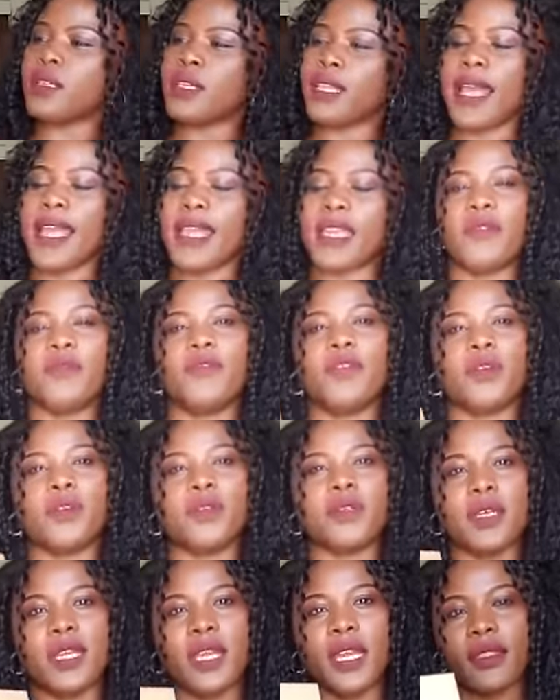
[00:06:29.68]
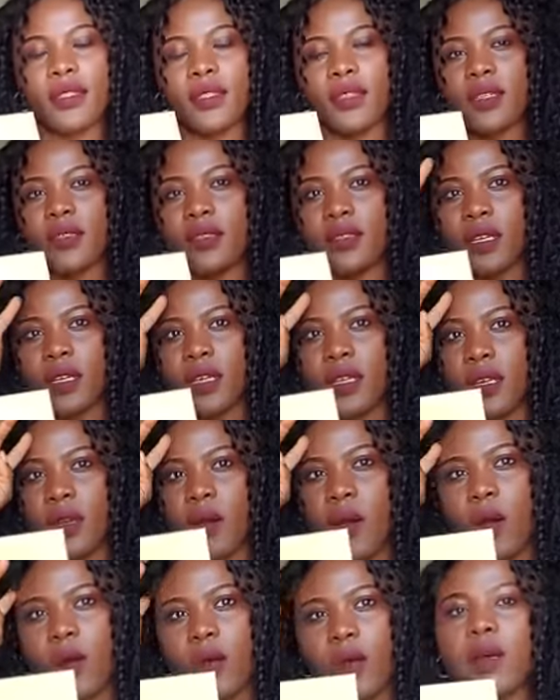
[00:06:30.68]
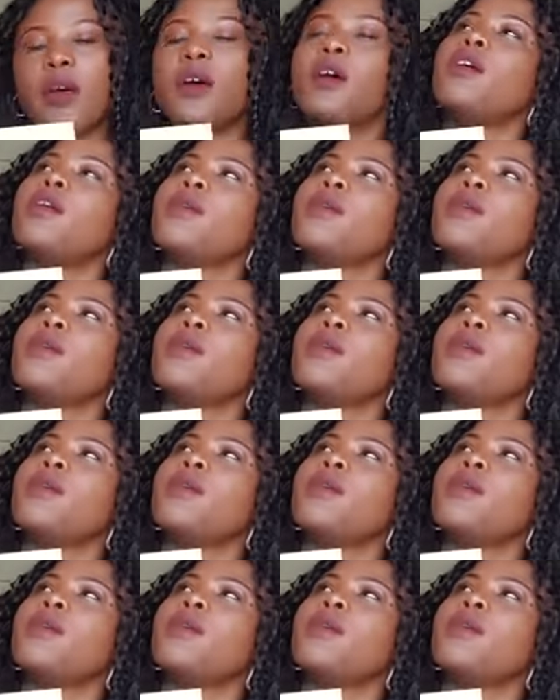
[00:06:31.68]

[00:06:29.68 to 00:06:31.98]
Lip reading: On, like, if you're gonna get this at all,